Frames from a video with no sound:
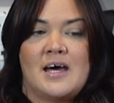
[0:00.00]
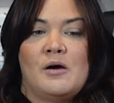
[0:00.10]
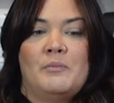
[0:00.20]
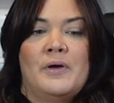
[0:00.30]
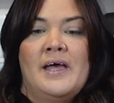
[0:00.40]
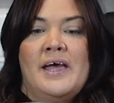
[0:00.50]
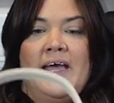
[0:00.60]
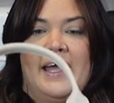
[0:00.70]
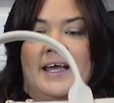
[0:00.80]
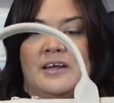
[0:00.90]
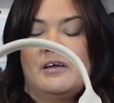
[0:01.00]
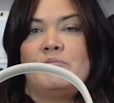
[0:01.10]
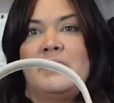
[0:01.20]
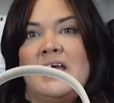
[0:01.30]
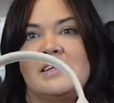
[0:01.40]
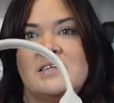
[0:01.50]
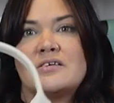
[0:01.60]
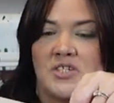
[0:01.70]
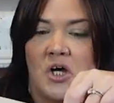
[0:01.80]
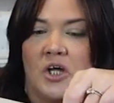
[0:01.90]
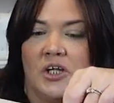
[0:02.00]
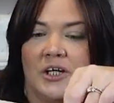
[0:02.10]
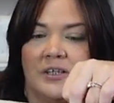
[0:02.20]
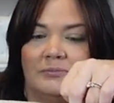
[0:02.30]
up and make this taller.